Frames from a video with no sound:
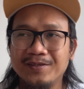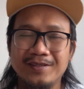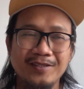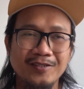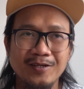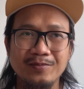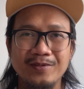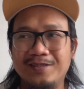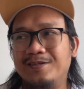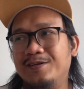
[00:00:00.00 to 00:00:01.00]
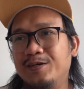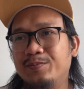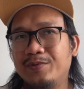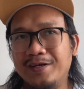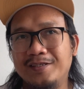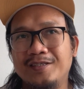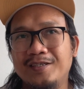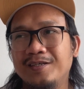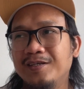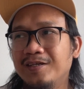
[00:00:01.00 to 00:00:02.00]
the shop they're
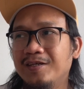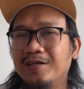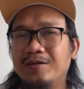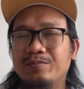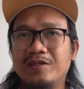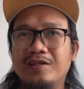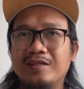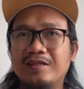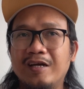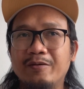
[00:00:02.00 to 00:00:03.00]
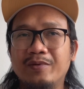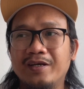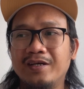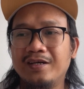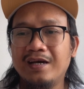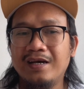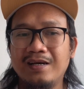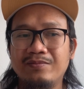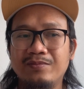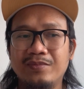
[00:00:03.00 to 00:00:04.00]
pricey. But that time I
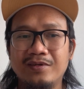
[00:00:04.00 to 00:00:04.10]
have